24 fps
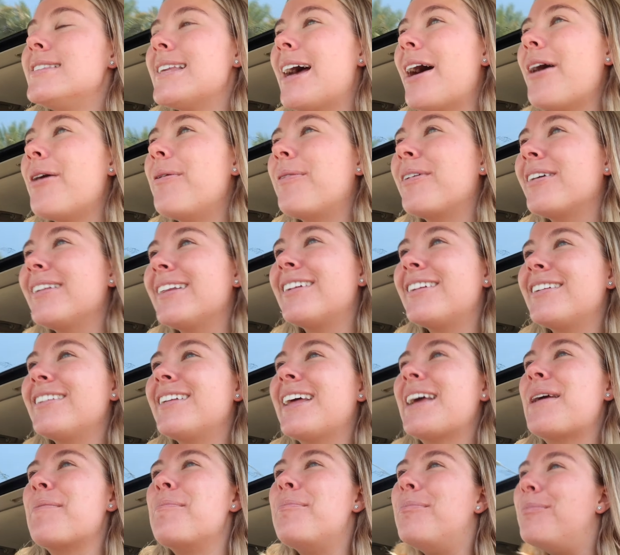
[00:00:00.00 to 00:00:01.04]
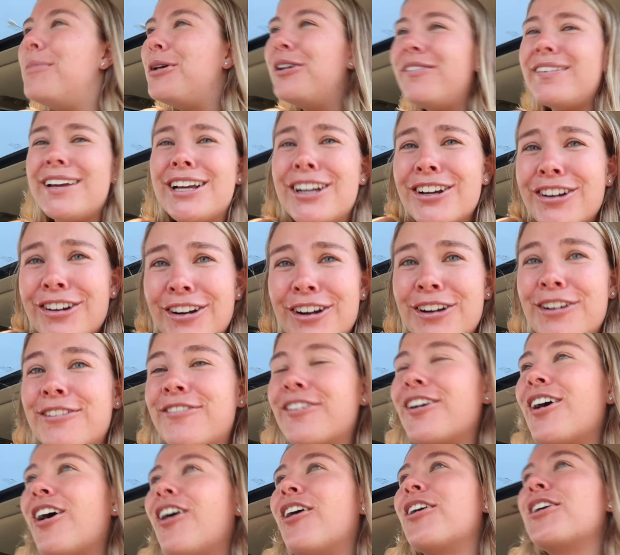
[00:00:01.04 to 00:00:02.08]
So we're a little like moving crew
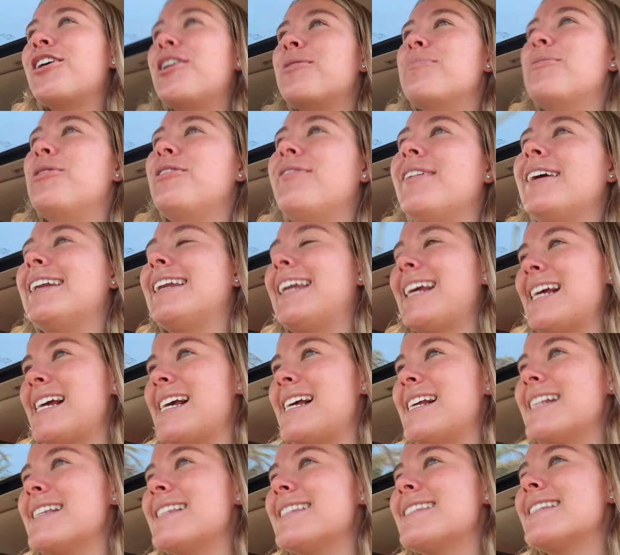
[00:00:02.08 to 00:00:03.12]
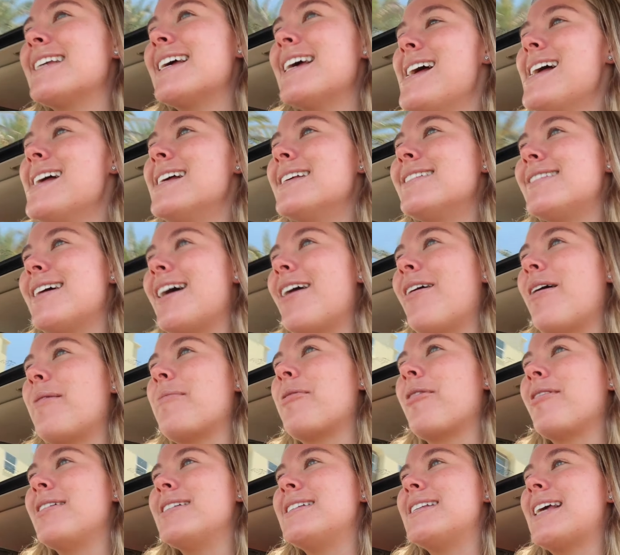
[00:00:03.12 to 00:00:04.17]
for all your moving needs. So
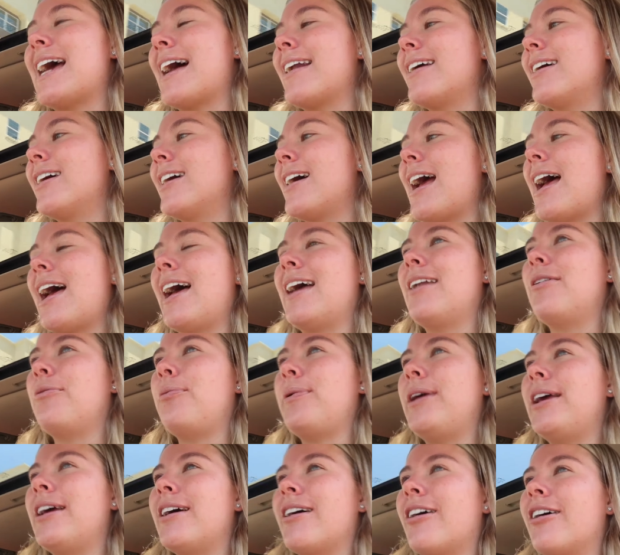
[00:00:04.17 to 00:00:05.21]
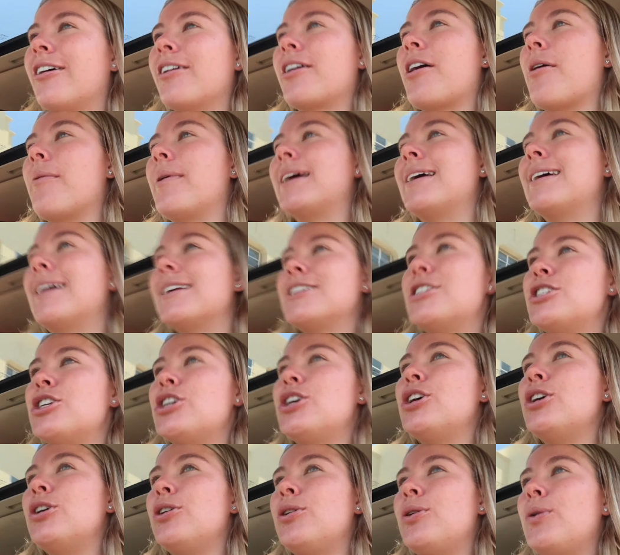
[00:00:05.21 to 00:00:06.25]
I'm going to get her and we are going
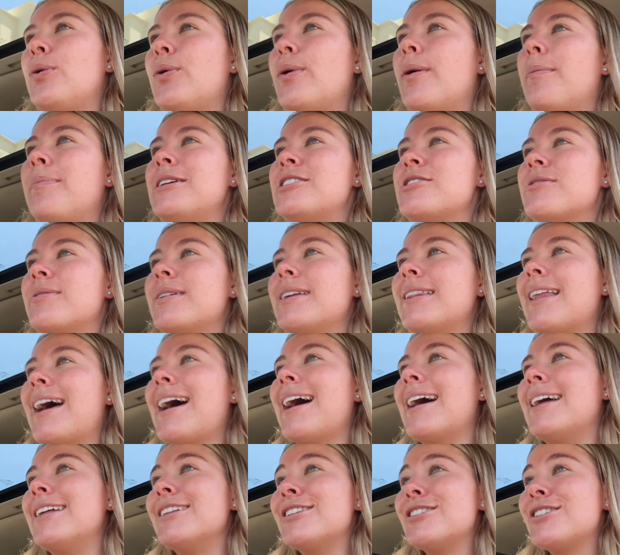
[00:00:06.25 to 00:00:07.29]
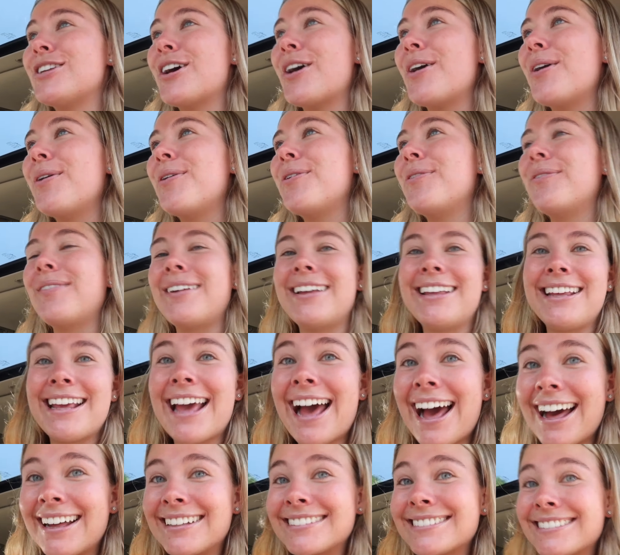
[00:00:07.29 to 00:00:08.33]
to be doing that. So
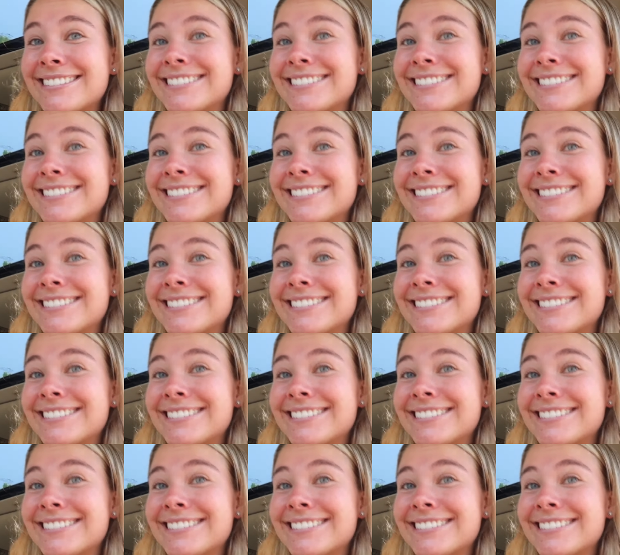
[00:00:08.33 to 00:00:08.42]
yeah.